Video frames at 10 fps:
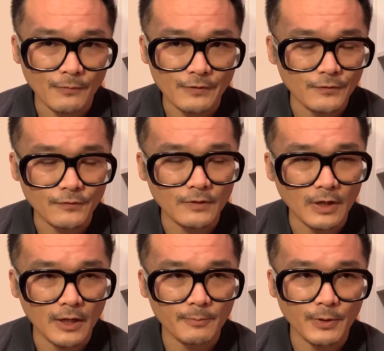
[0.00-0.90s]
This is the
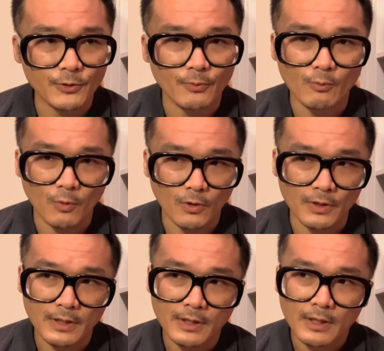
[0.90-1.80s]
documentary work,
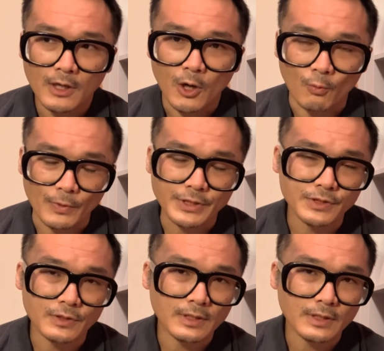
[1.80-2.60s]
Original